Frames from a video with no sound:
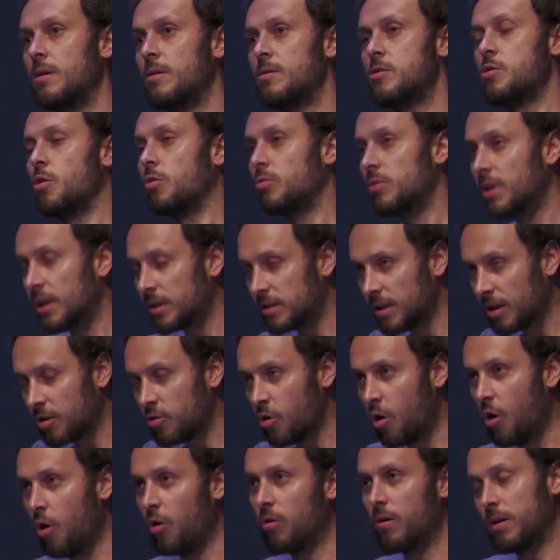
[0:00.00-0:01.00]
So that the
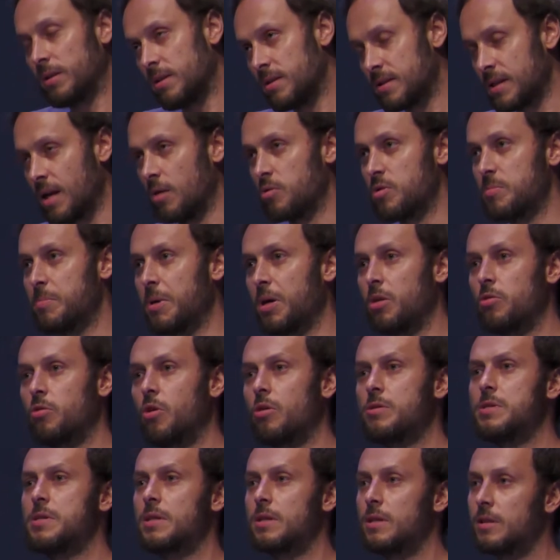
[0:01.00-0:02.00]
goal, it sounds
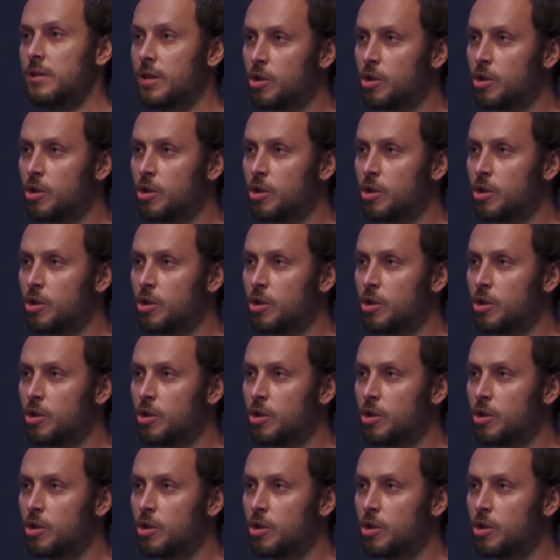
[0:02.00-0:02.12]
paradoxical,